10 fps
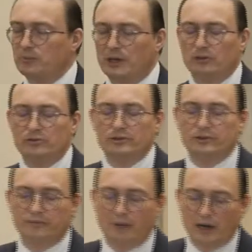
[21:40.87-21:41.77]
many hundreds
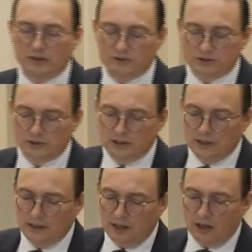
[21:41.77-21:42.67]
of miles
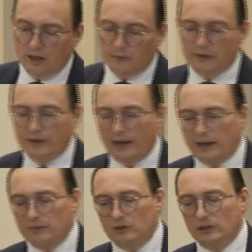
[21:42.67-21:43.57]
with the
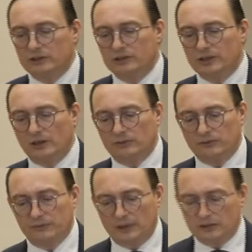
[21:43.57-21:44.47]
animal itself.
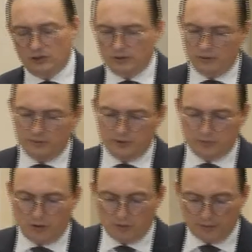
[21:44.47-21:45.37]
And so there was
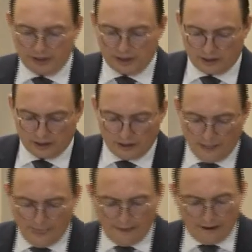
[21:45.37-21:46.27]
probably
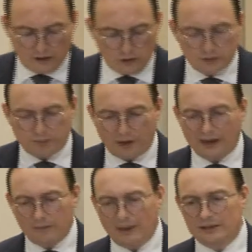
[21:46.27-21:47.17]
a good
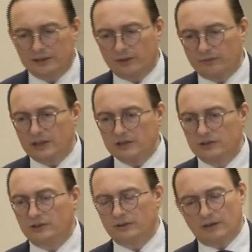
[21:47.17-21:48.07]
pragmatic
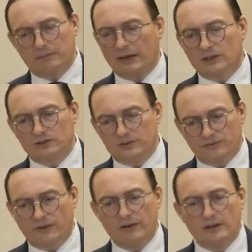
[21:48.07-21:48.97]
reason, and man is
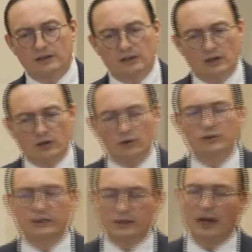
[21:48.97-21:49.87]
very
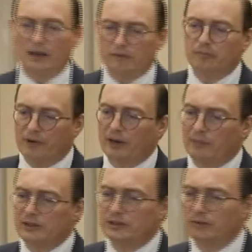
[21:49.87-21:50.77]
good at having
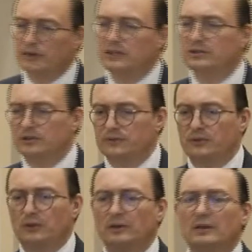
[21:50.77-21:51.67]
pragmatic reasons
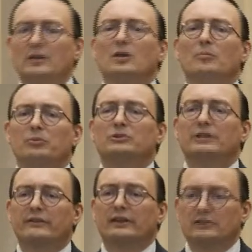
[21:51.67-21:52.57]
for
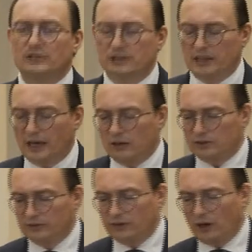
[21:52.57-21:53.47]
putting things into the house
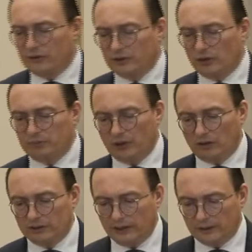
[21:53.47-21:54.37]
of God that don't
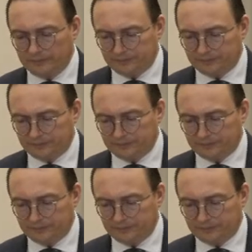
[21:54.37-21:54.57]
belong there.